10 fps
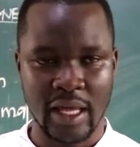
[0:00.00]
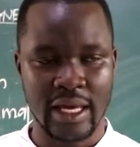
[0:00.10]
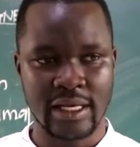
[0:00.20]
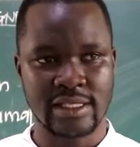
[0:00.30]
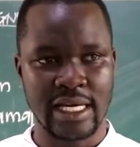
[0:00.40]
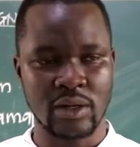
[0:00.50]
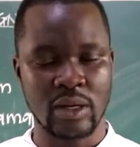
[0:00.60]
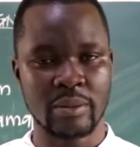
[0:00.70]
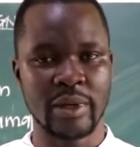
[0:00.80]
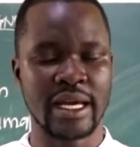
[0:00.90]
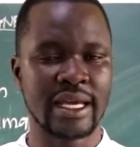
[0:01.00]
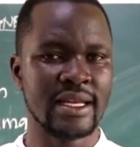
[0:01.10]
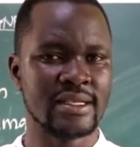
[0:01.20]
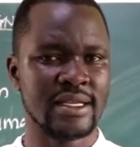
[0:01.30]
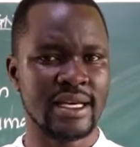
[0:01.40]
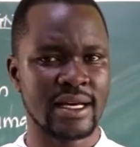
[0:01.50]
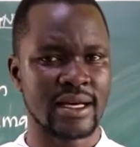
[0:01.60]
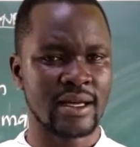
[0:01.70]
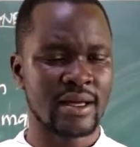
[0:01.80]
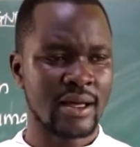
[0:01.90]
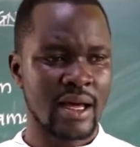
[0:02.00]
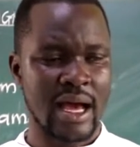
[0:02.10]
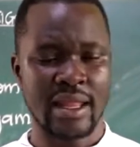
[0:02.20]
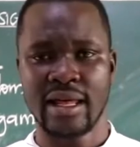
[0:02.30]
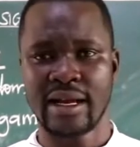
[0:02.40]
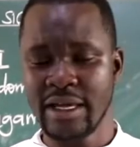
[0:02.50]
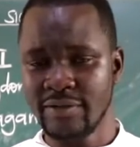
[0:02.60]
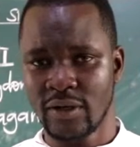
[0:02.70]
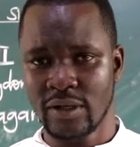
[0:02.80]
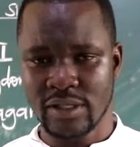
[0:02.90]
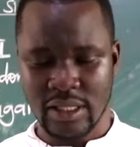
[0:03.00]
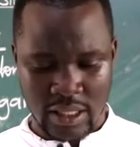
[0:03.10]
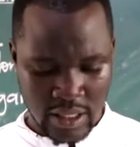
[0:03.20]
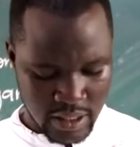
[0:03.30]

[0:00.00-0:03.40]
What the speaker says: against their other rivals